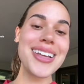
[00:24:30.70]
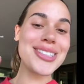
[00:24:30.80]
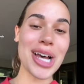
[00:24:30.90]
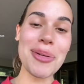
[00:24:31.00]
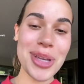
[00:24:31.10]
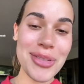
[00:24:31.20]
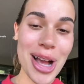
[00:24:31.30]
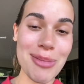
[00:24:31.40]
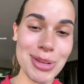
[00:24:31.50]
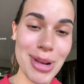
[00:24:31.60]
Tell me you have an
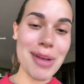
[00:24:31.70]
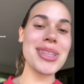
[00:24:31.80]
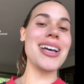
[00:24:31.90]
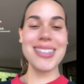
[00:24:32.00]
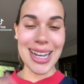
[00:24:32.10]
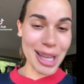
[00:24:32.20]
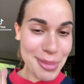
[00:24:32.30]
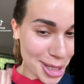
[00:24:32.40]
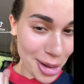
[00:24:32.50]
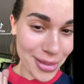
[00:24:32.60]
almond mom without telling
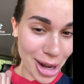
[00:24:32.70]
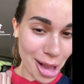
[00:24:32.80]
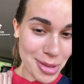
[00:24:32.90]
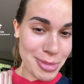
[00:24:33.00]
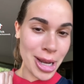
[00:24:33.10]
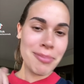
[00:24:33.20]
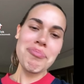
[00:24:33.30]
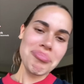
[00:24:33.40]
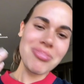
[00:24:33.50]
me you have an almond mom?